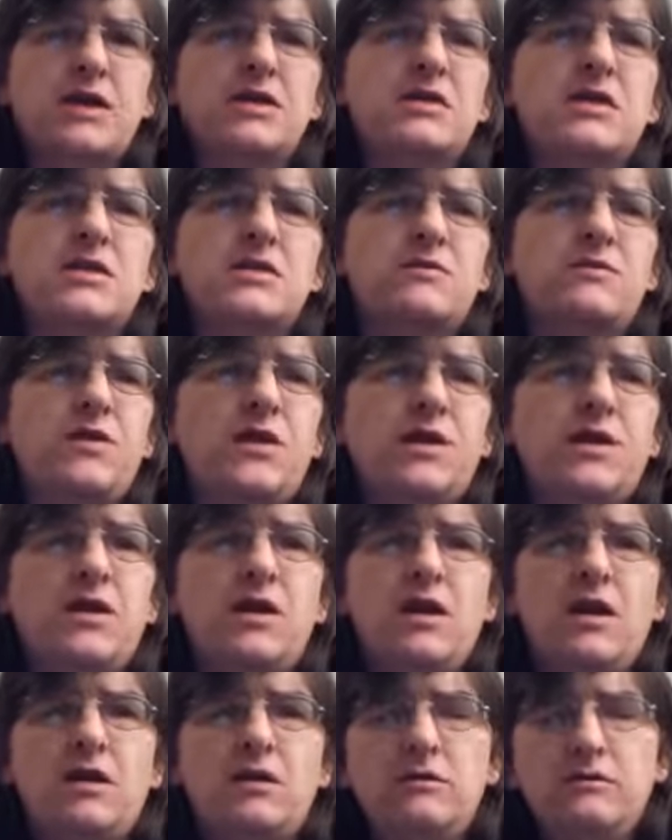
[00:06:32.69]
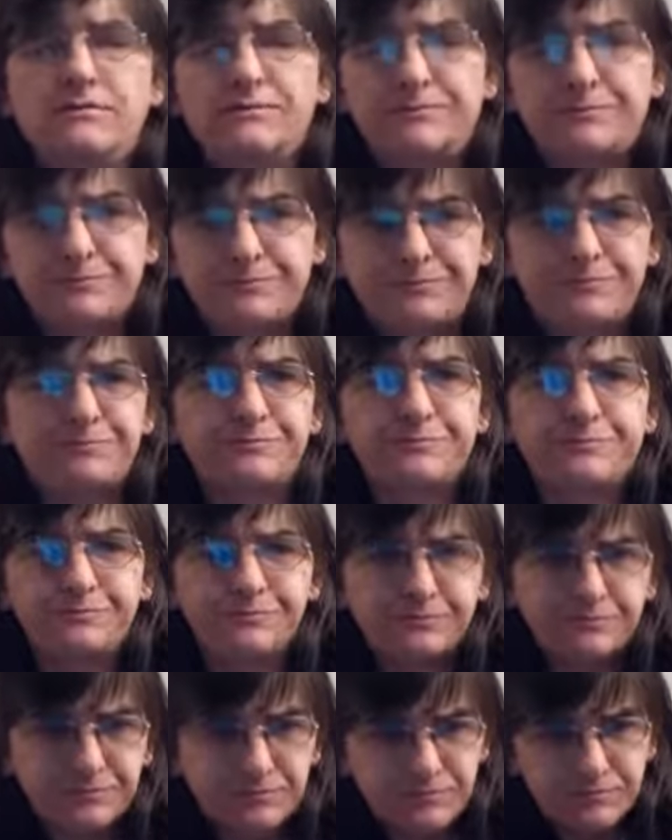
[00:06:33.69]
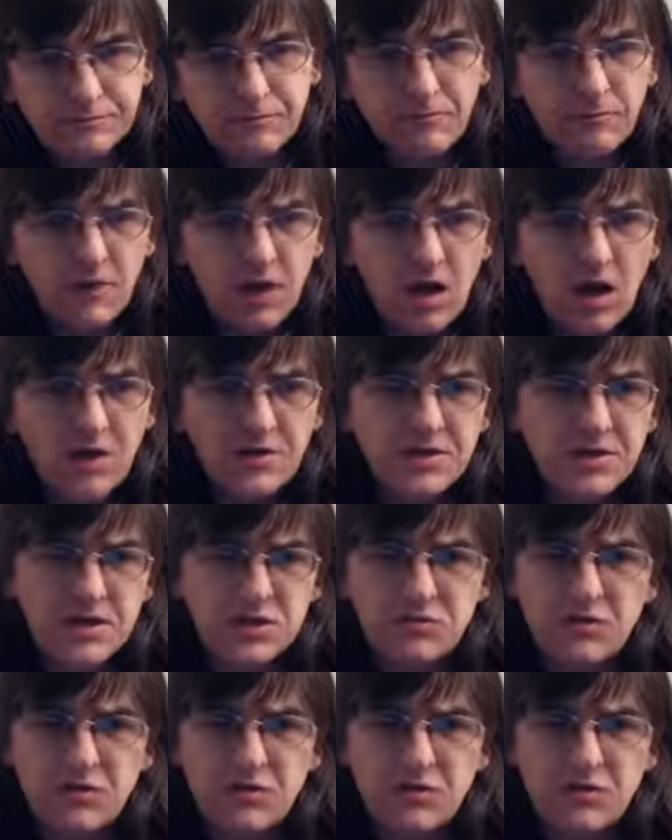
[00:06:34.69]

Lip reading: describe myself as 75%